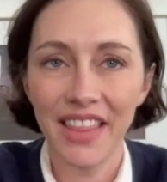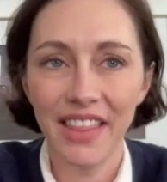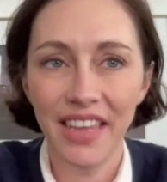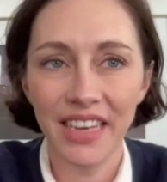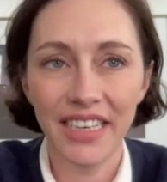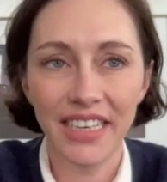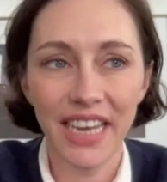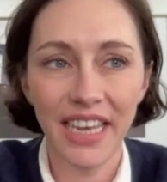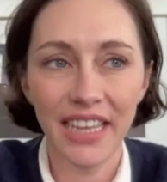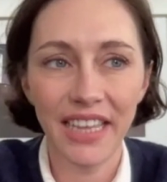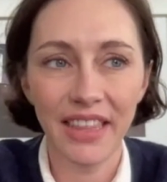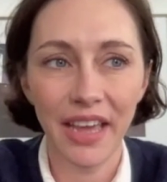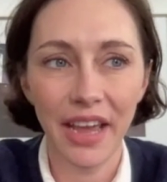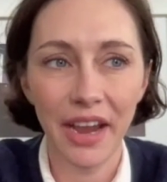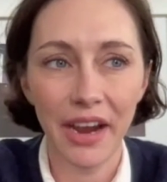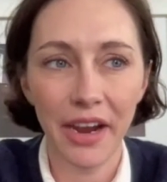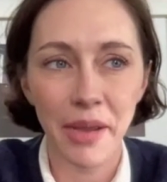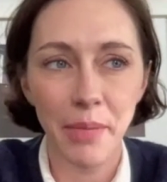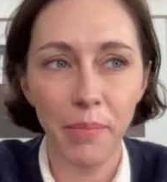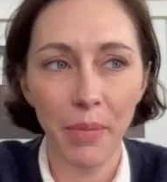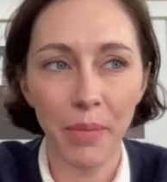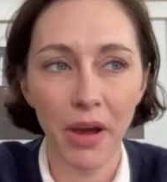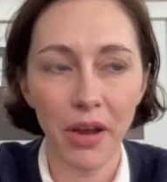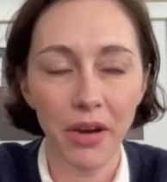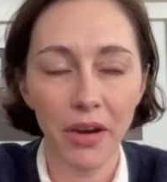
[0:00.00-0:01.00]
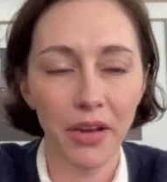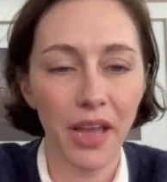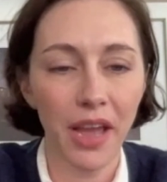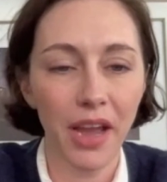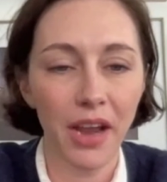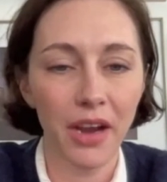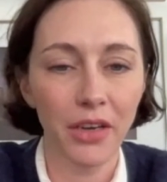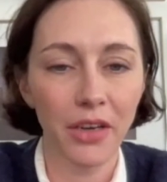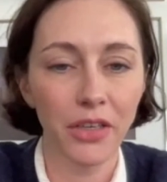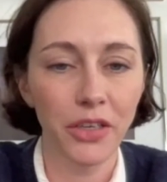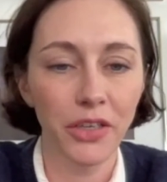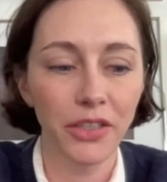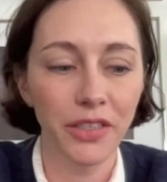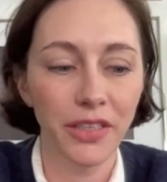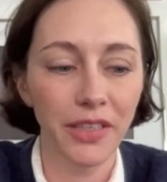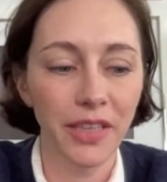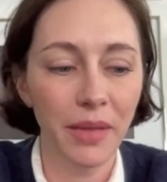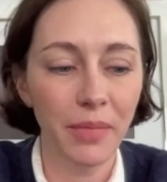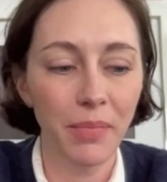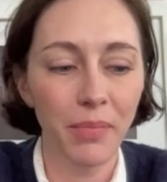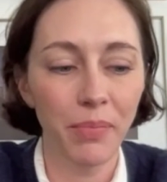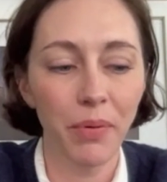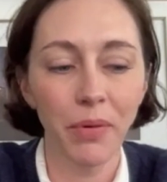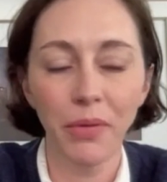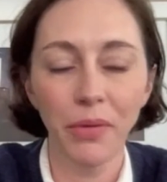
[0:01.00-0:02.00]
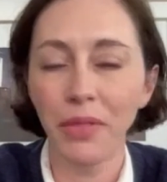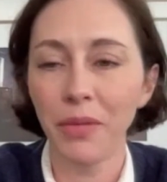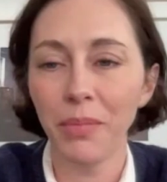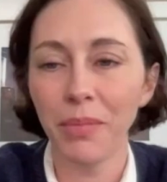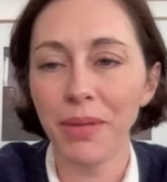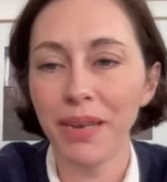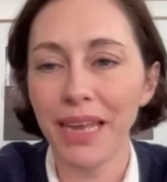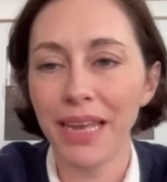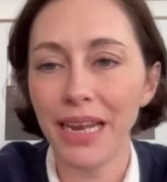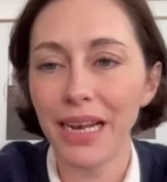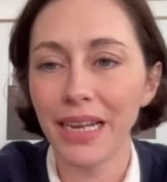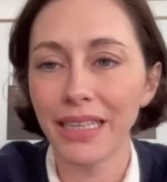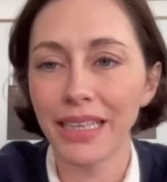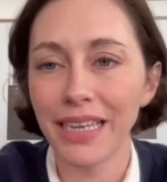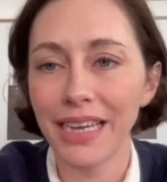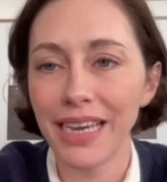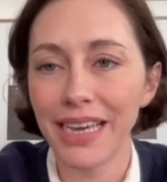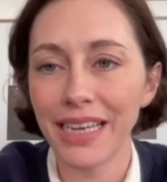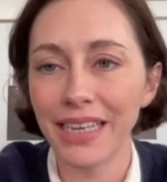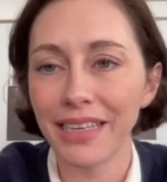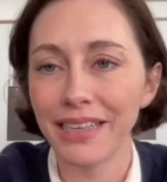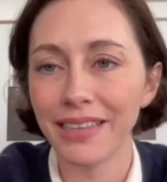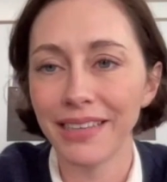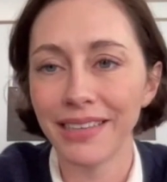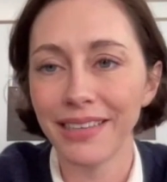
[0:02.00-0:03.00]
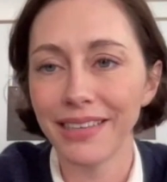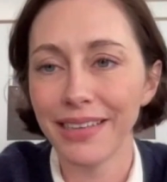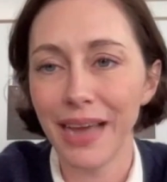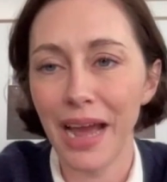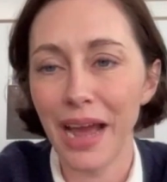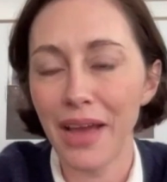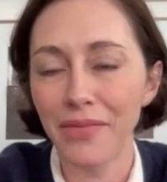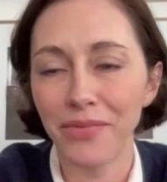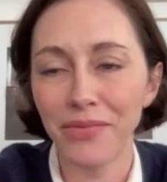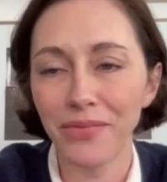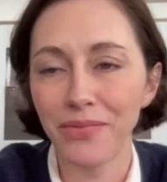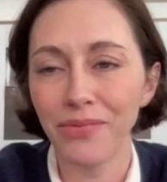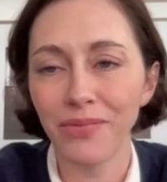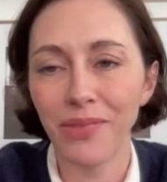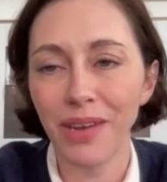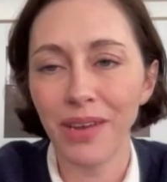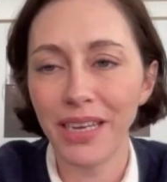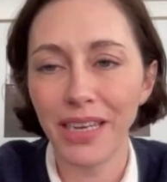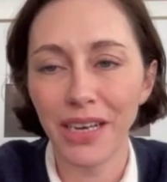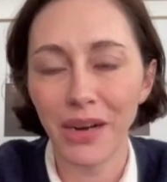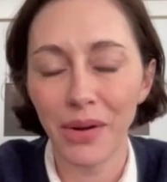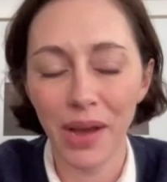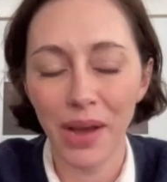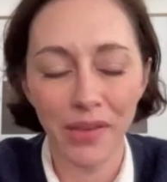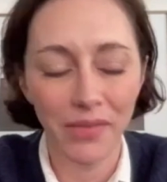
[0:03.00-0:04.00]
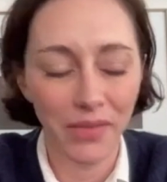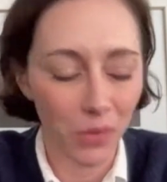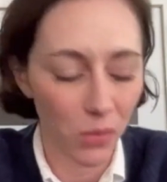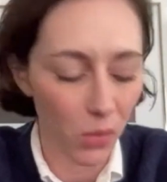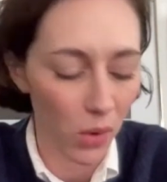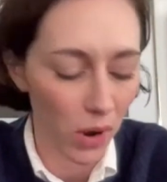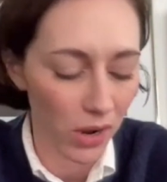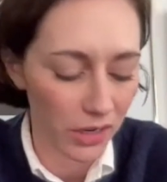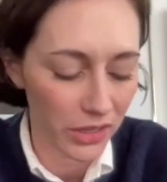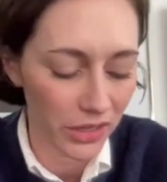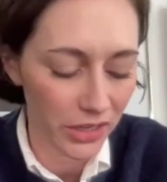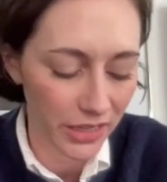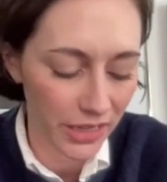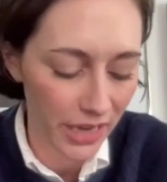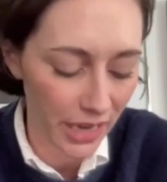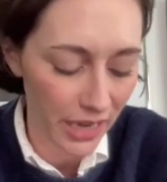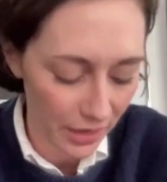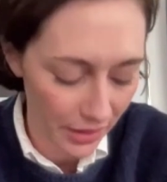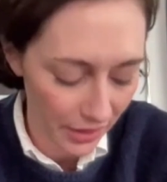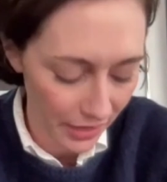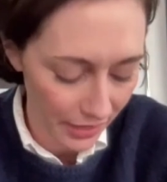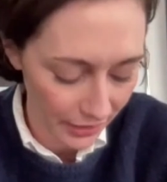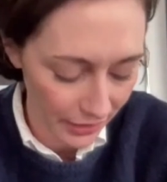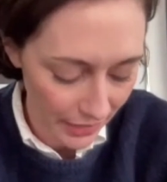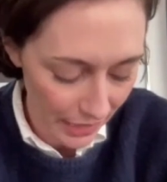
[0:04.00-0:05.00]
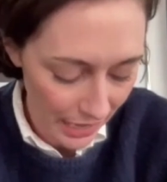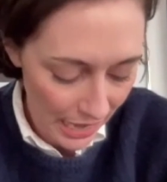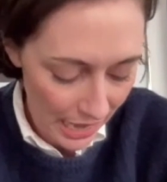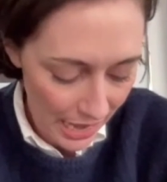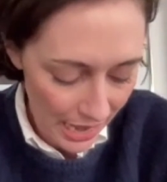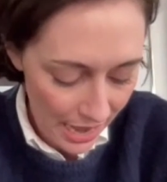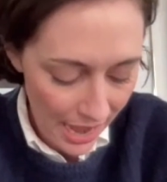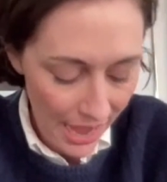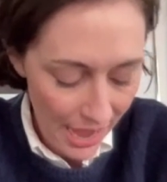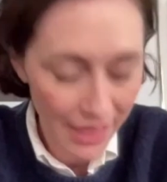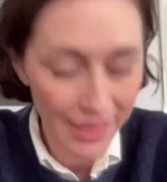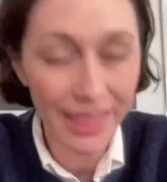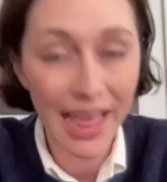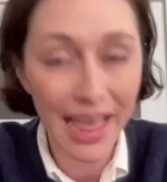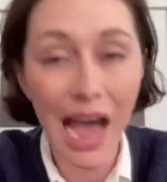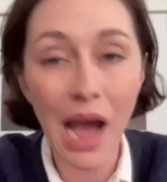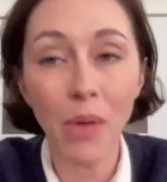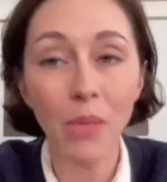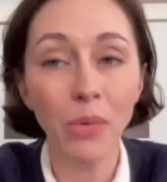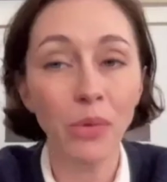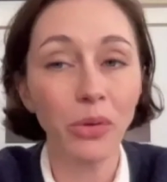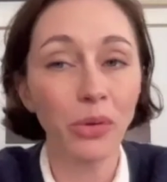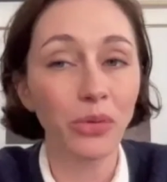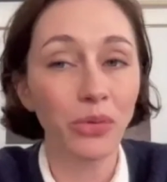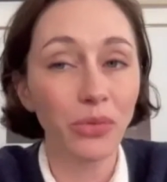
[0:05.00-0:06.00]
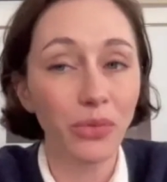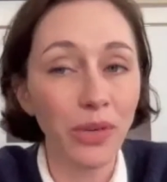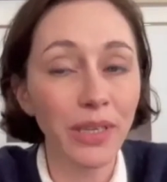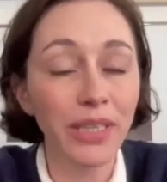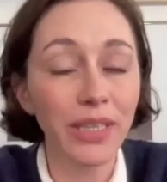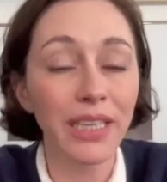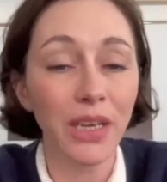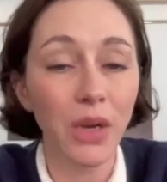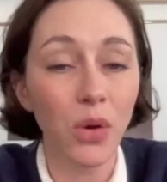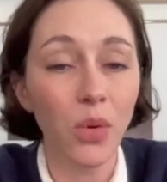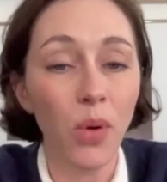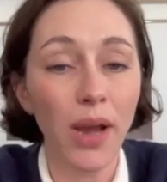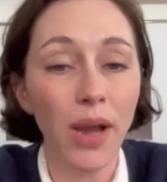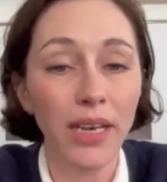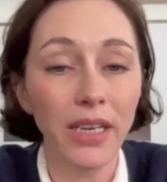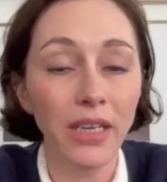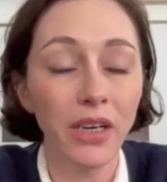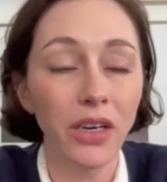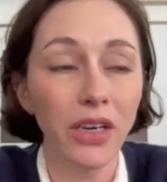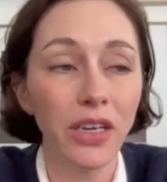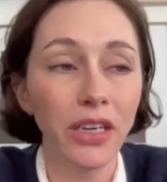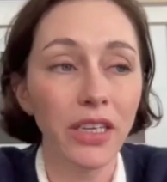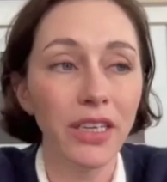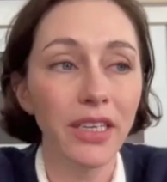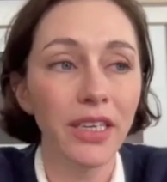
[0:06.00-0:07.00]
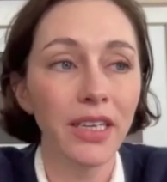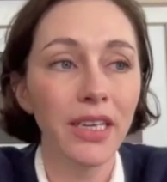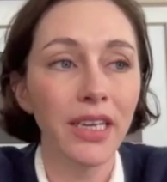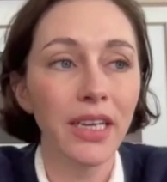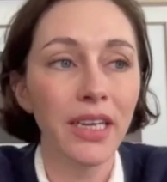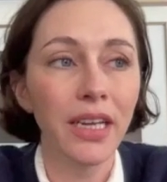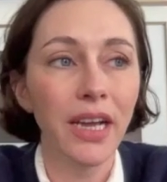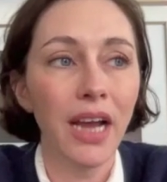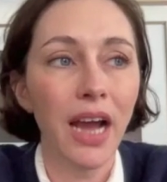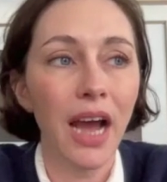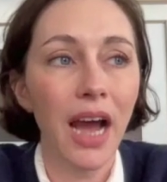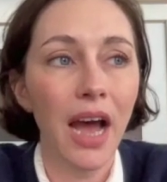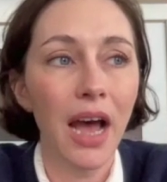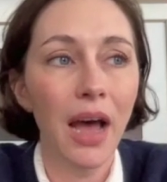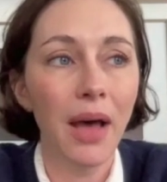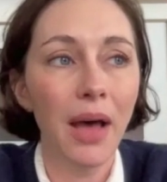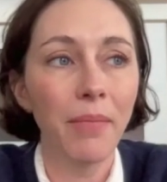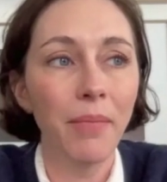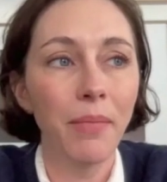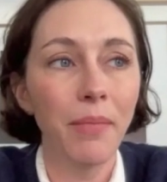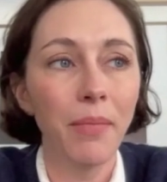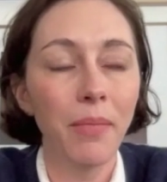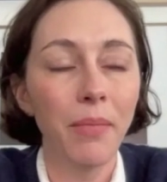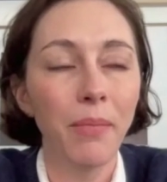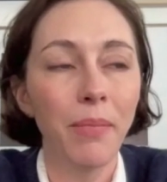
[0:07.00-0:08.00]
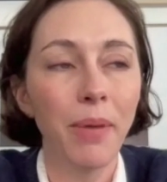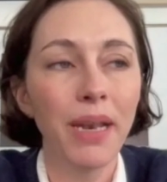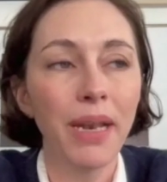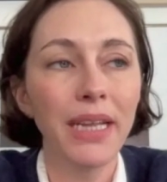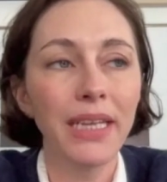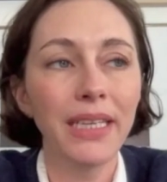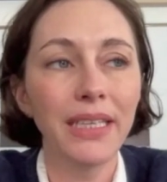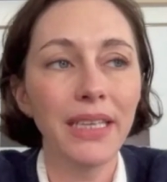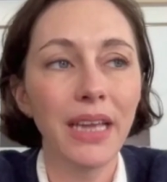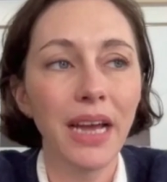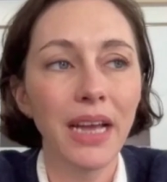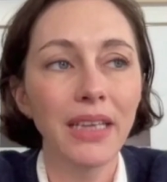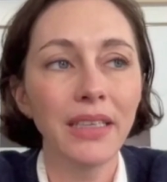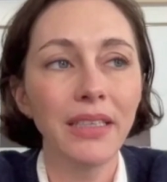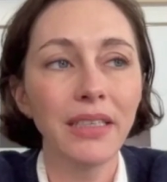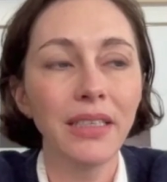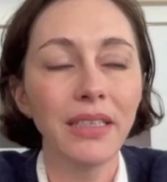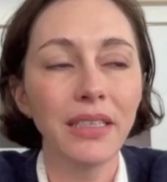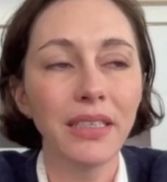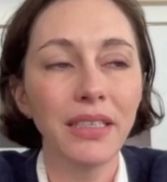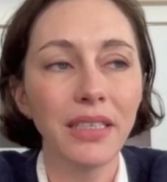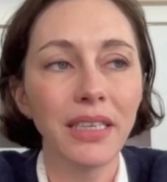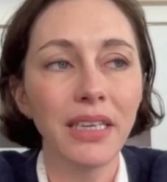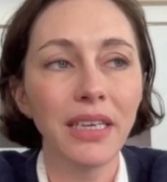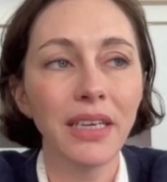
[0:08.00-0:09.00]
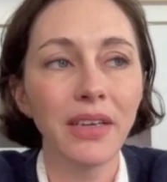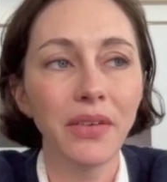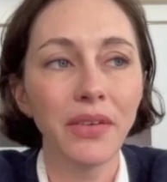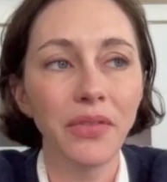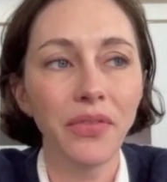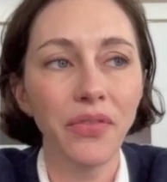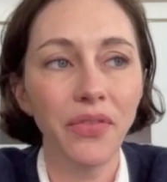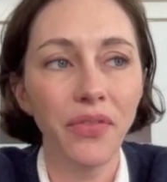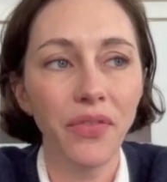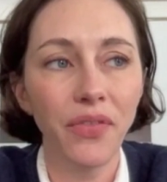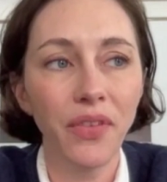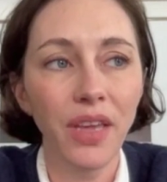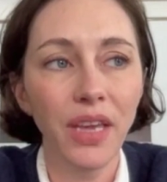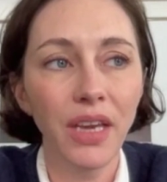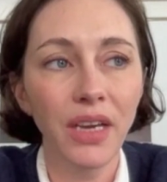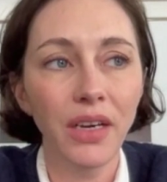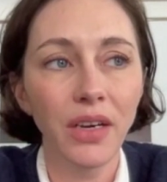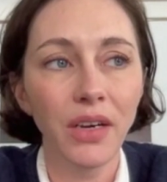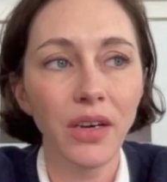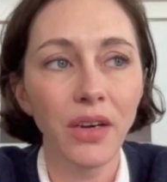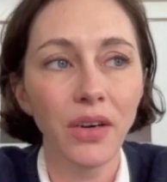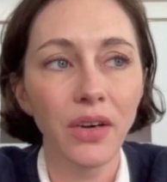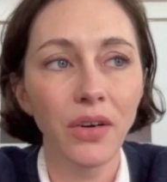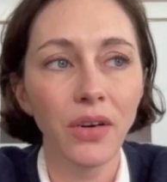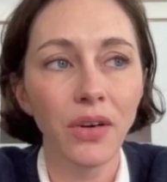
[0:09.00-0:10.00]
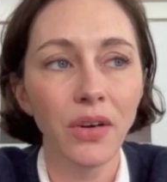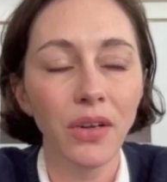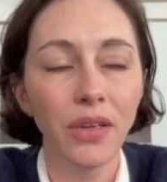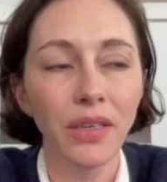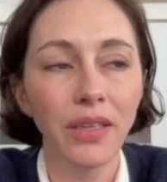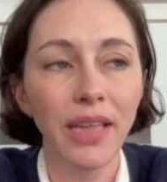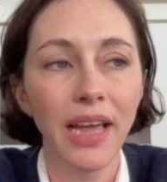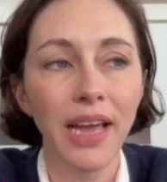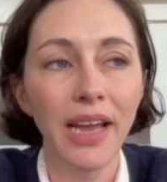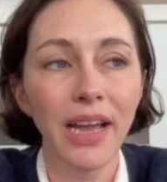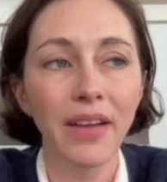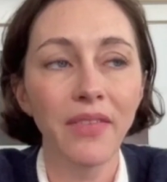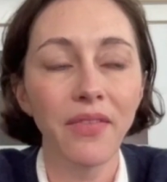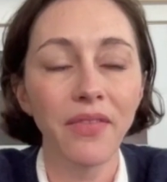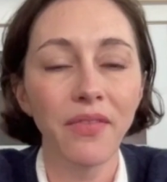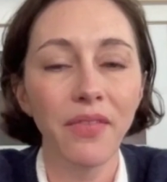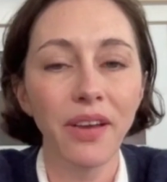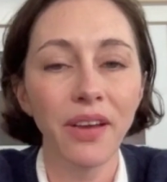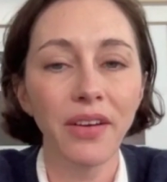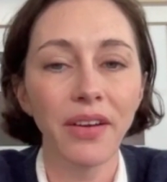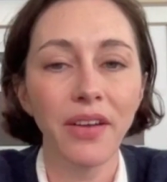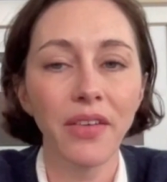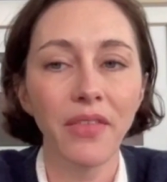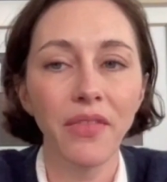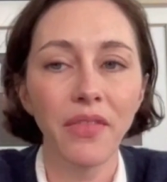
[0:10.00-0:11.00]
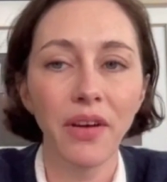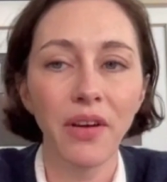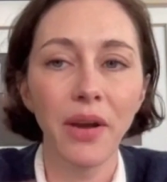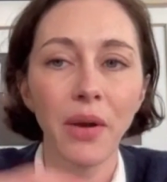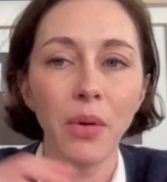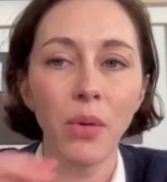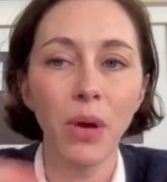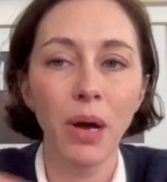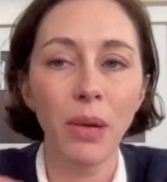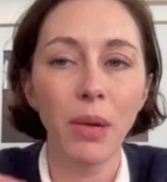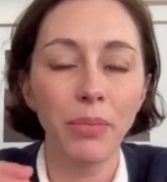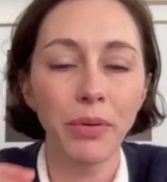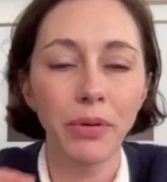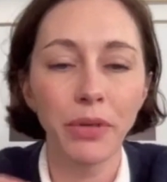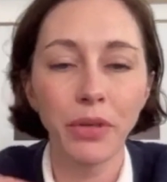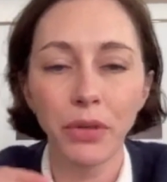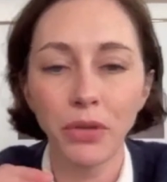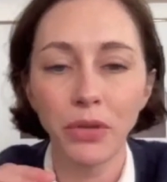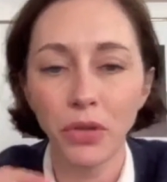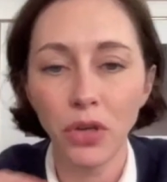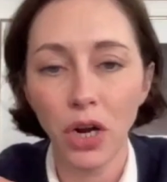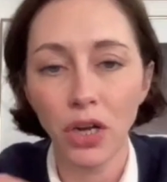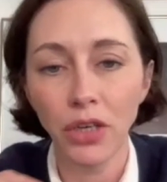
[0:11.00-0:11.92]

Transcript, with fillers: they take the Harry Potter characters and they put them in Italy. And I've you know I haven't watched a ton of this, and that was really quite good. Um, but it does still feel like very very well produced